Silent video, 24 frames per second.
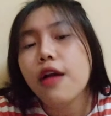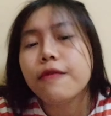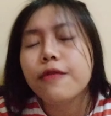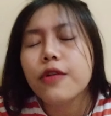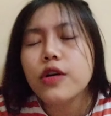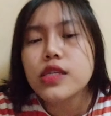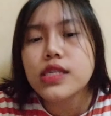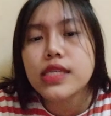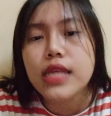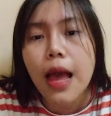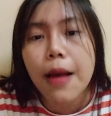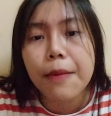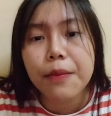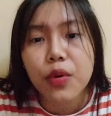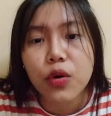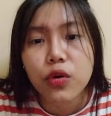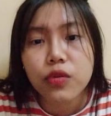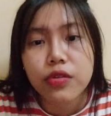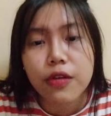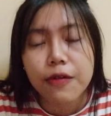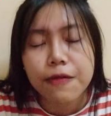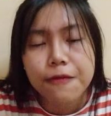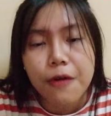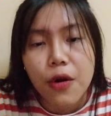For
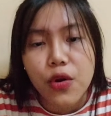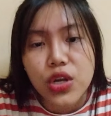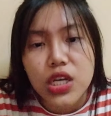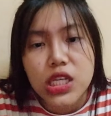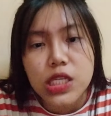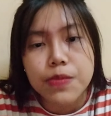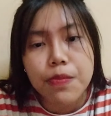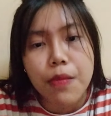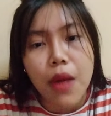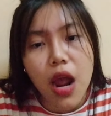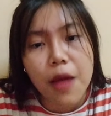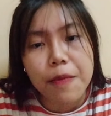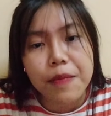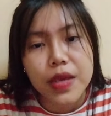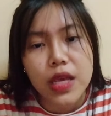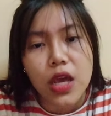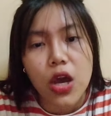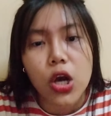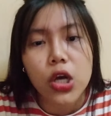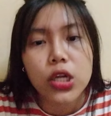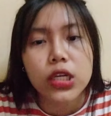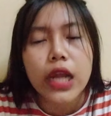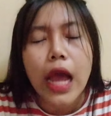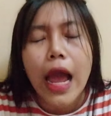example, the focus might be
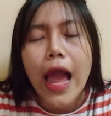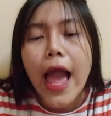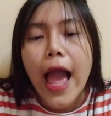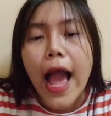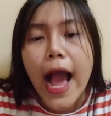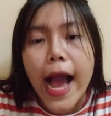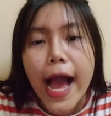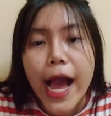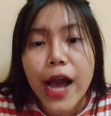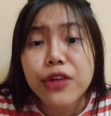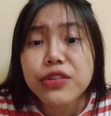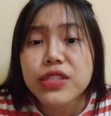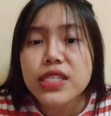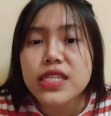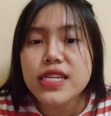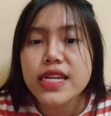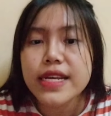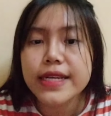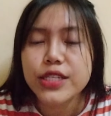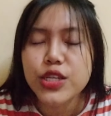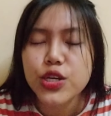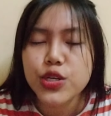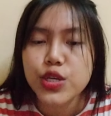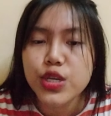on how
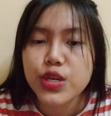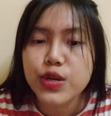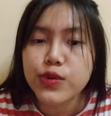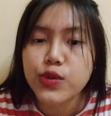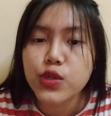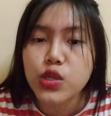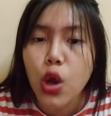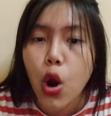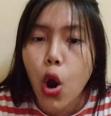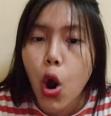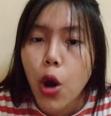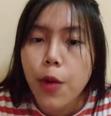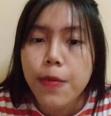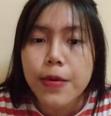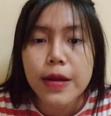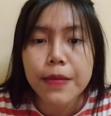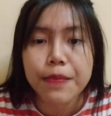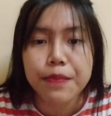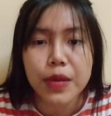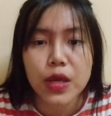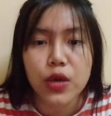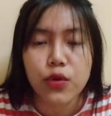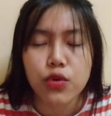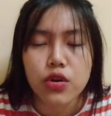teenagers use home
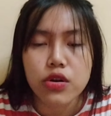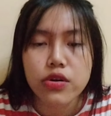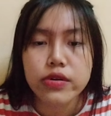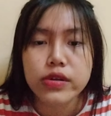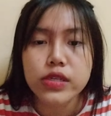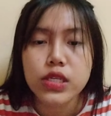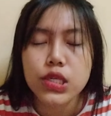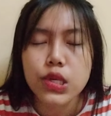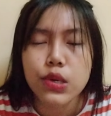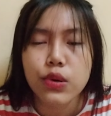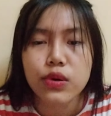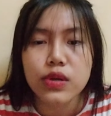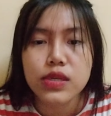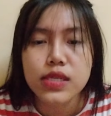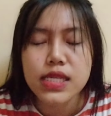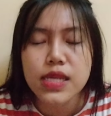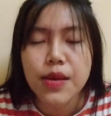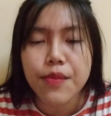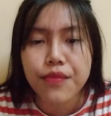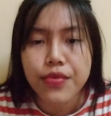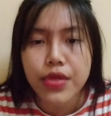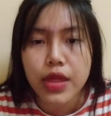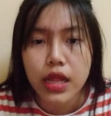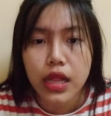computers or
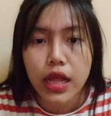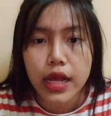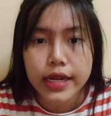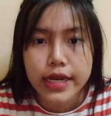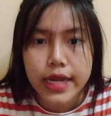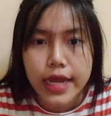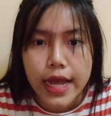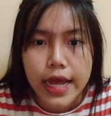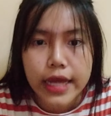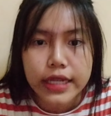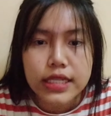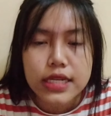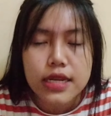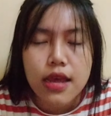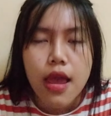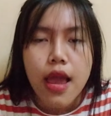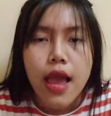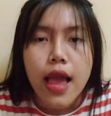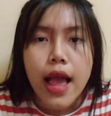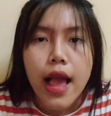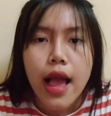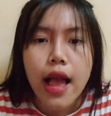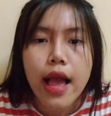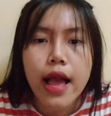something like that.
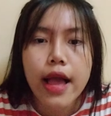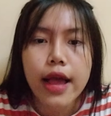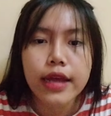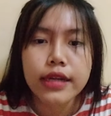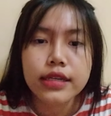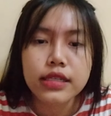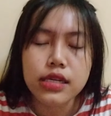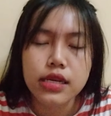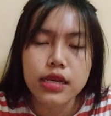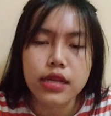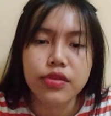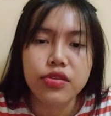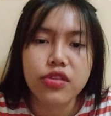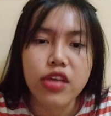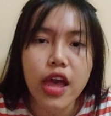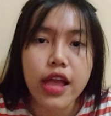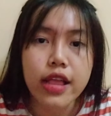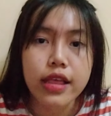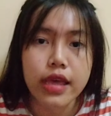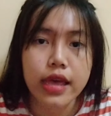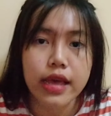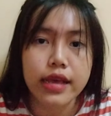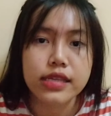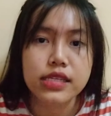And in
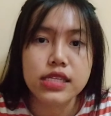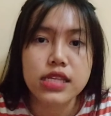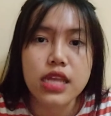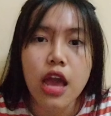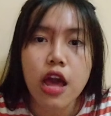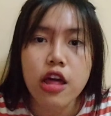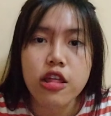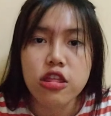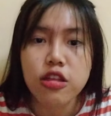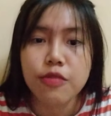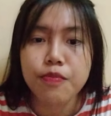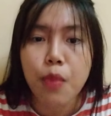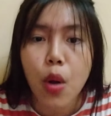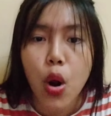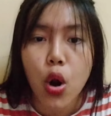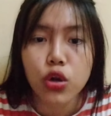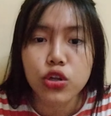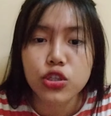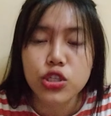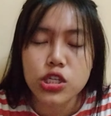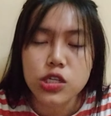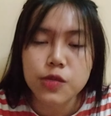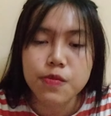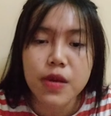that case, the
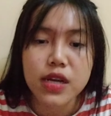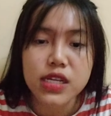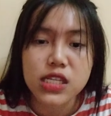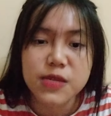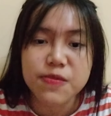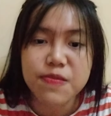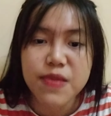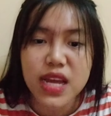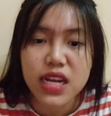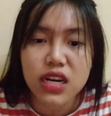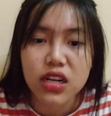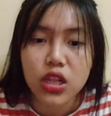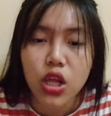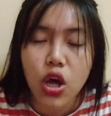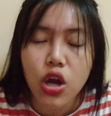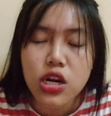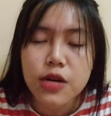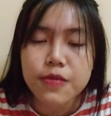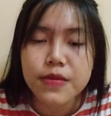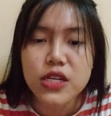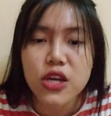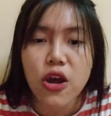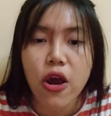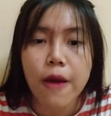anthropologist might spend a
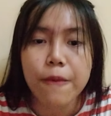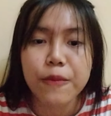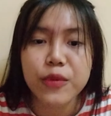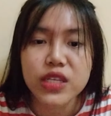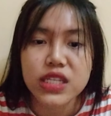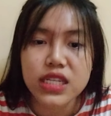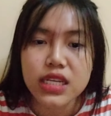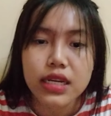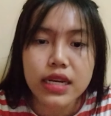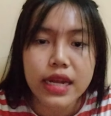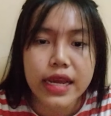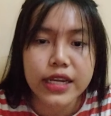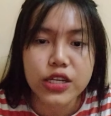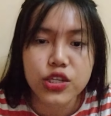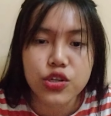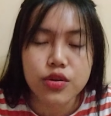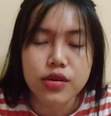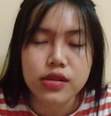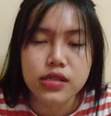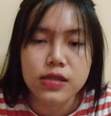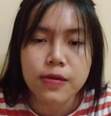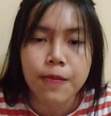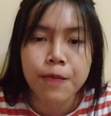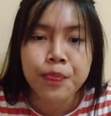lot of time with
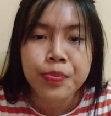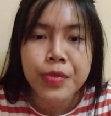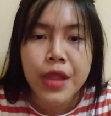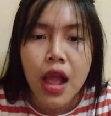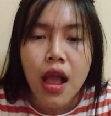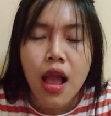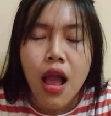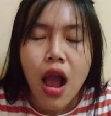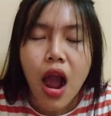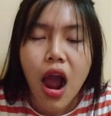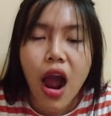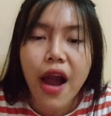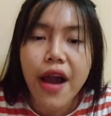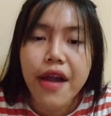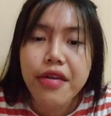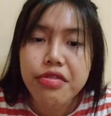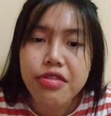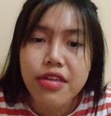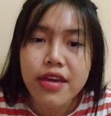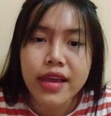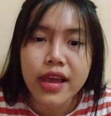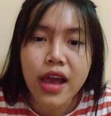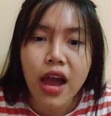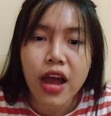teenagers. I
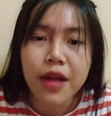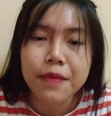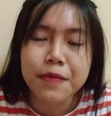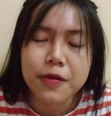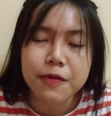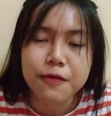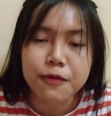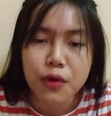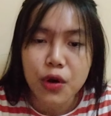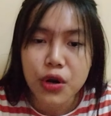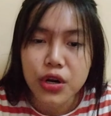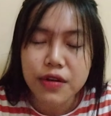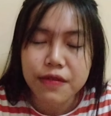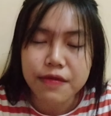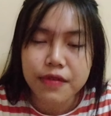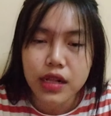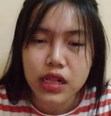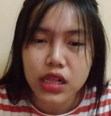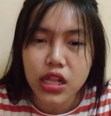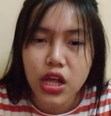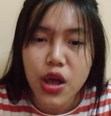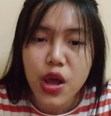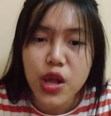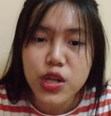think I prefer the
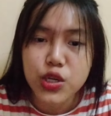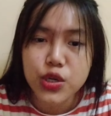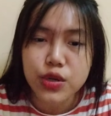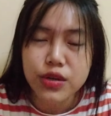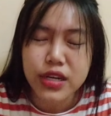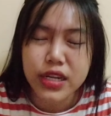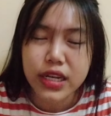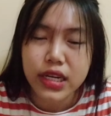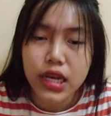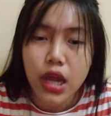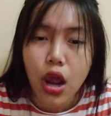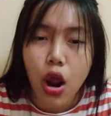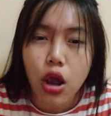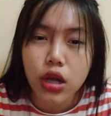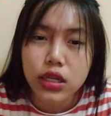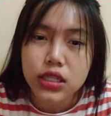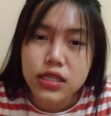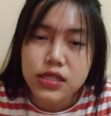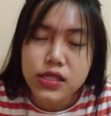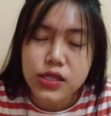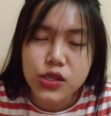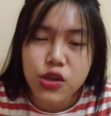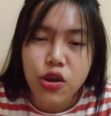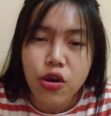village near the
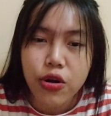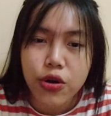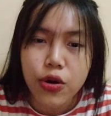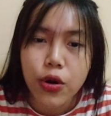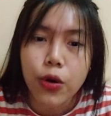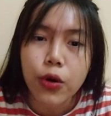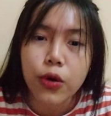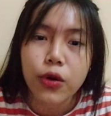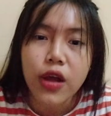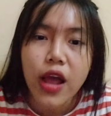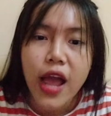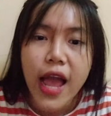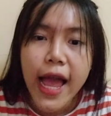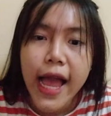Arctic Circle.